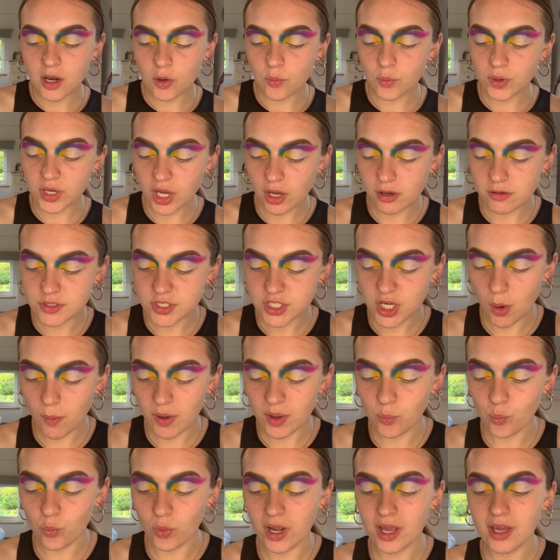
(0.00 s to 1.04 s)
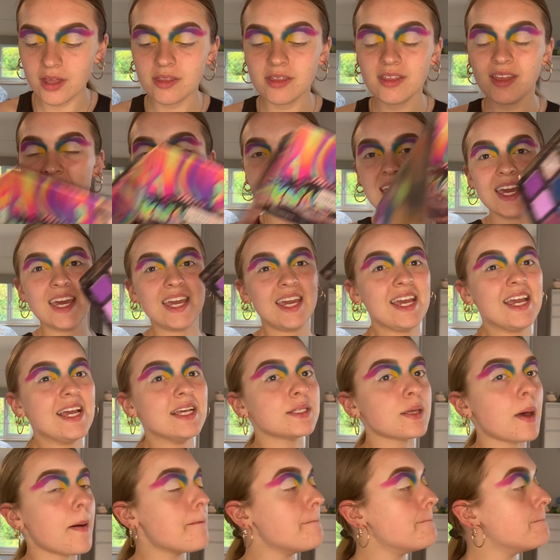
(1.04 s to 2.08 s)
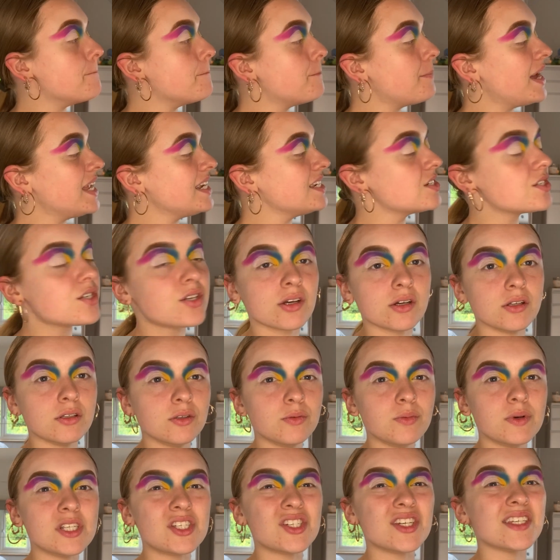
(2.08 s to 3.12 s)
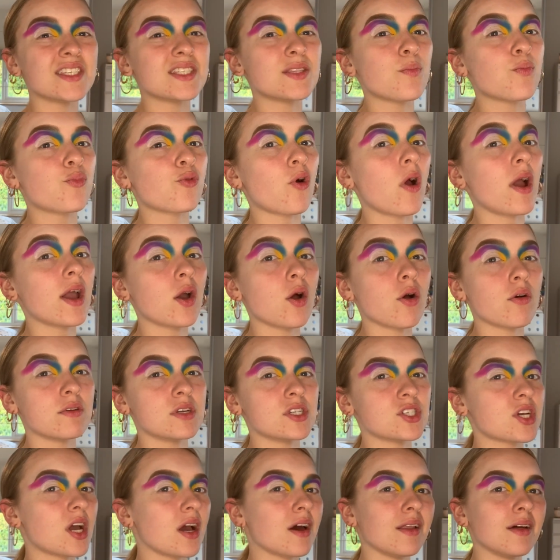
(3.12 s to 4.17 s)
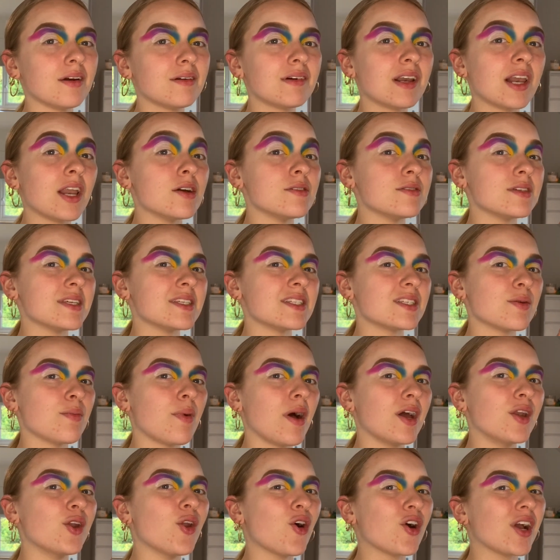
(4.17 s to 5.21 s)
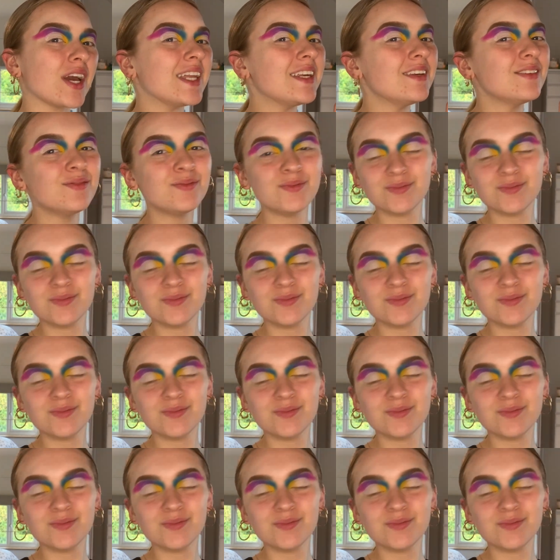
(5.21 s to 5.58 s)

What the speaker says: we're going to go in with is Mental, which is the bright orange colour closest to my noggin.